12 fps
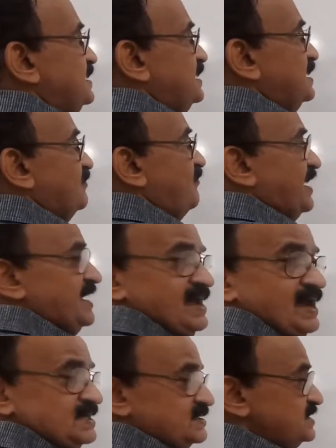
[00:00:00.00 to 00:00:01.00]
in the
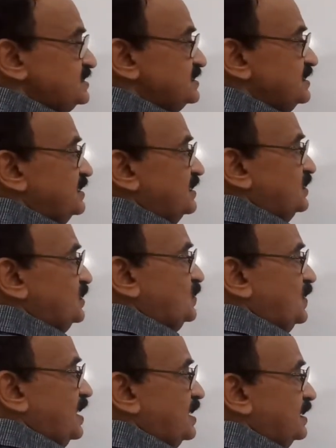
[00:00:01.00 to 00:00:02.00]
y-axis.
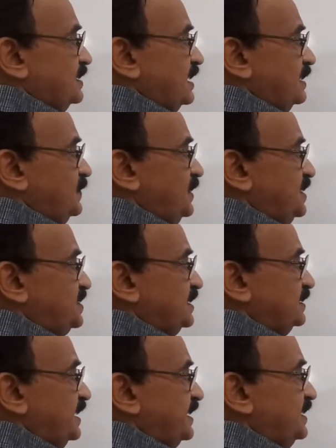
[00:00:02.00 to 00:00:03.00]
You are
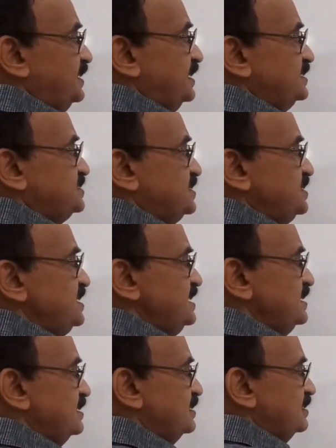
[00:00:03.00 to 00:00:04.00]
tabulating the
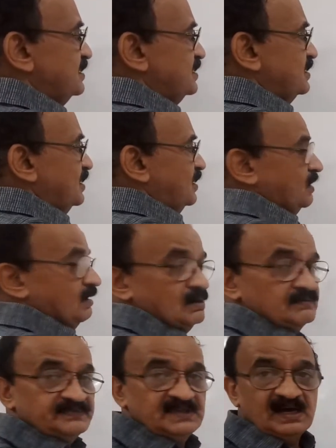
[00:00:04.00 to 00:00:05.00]
intensity
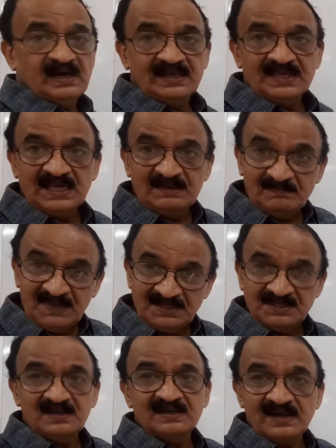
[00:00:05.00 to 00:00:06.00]
of the
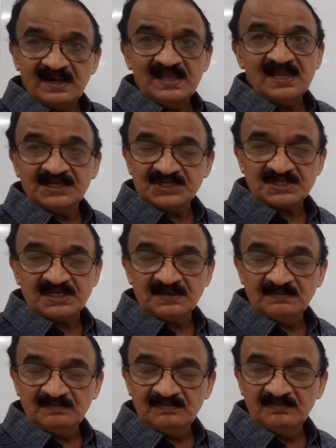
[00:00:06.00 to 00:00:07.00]
emitted radiation,
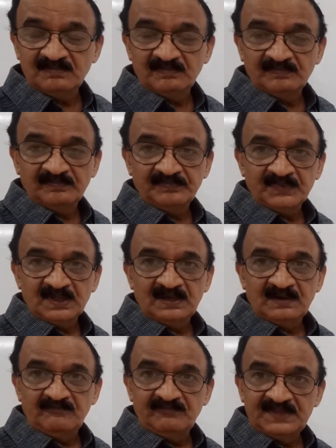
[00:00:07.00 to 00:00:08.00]

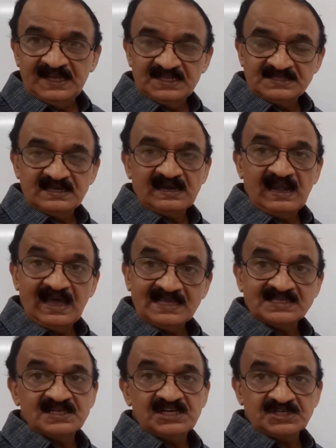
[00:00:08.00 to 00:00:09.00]
that is the
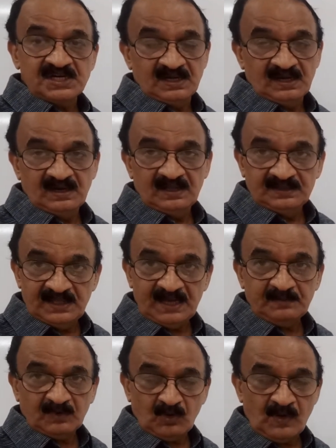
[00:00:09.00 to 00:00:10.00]
relaxation,
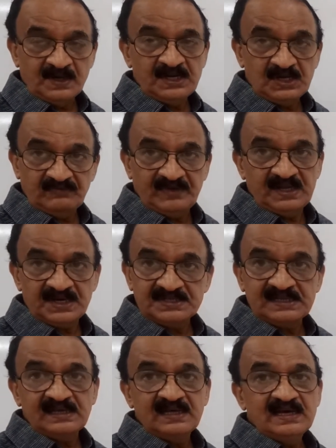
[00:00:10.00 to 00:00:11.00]
that quantity of
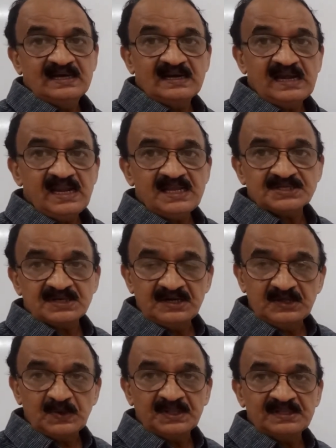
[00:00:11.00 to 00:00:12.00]
energy released
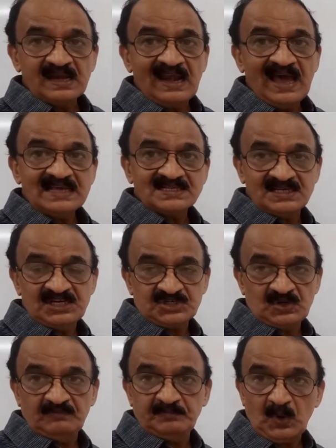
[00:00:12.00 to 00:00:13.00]
during the
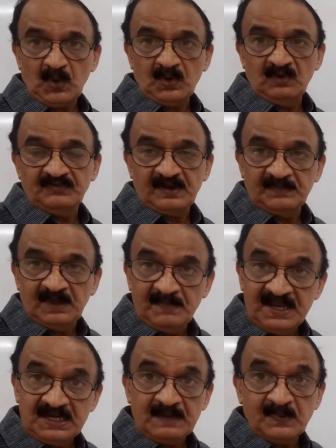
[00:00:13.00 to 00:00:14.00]
relaxation of proton from the
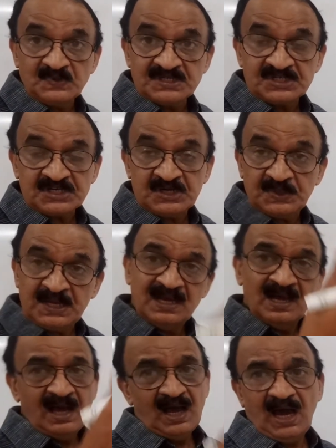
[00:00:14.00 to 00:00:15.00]
beta position to
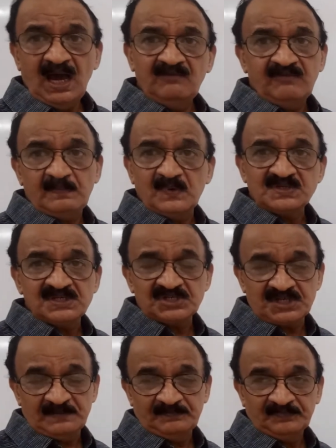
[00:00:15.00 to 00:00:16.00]
the alpha
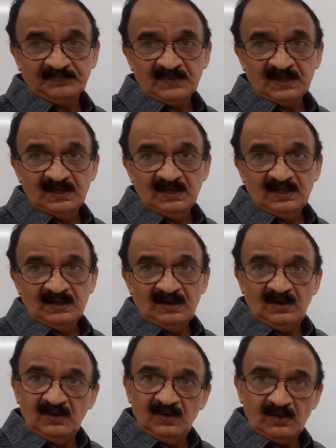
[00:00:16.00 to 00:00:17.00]
position.
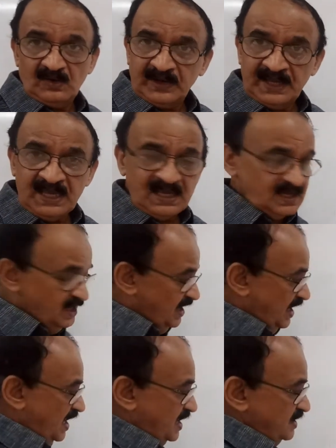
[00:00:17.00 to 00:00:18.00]

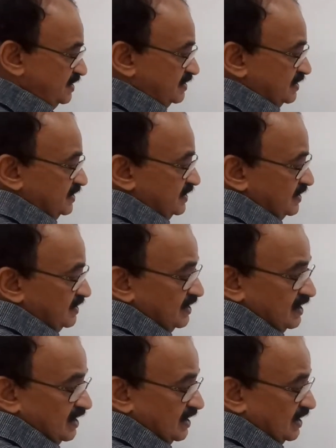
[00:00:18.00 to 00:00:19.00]
Okay, and in
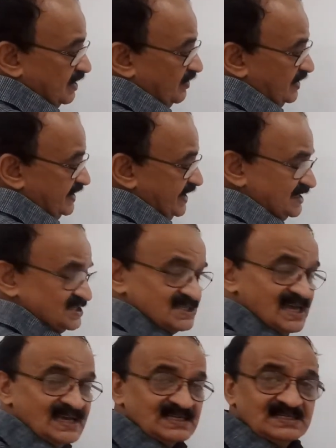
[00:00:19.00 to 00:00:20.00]
the
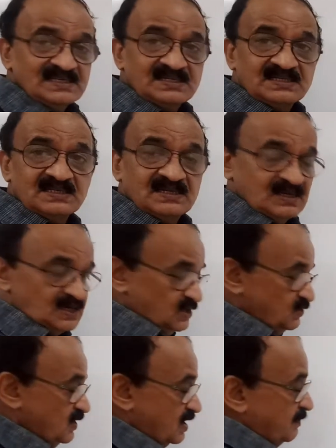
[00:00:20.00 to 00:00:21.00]
x-axis
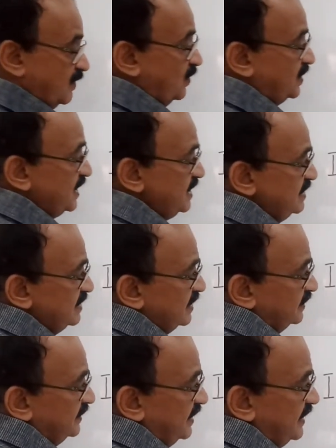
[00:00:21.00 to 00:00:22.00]
you are
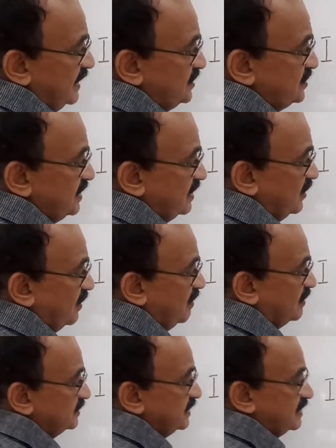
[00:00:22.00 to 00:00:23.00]
plotting the delta
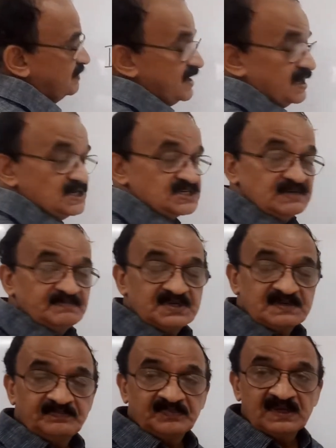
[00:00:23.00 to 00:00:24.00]
or the chemical shift.